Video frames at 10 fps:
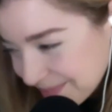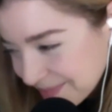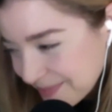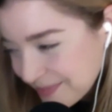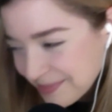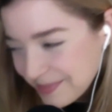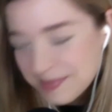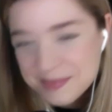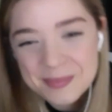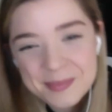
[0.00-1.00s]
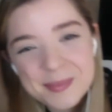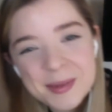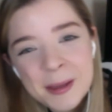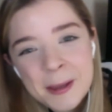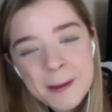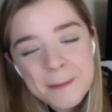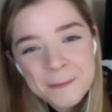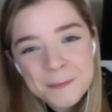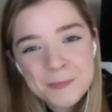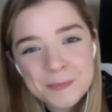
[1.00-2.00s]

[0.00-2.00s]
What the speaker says: mental wellness studio, and there